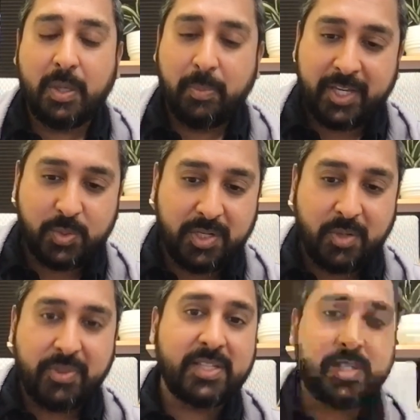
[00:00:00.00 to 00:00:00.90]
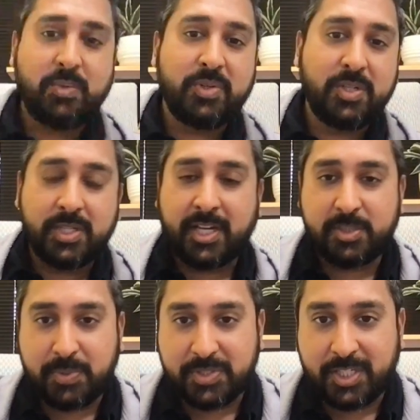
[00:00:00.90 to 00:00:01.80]
because we know that's going to reduce
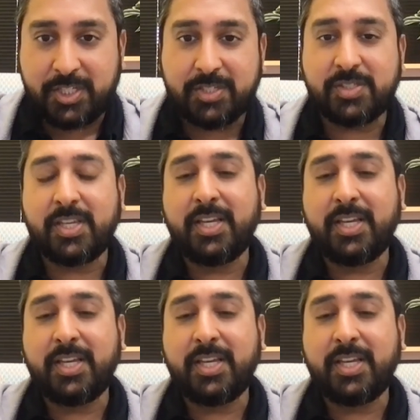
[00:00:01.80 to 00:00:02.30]
hospitalizations.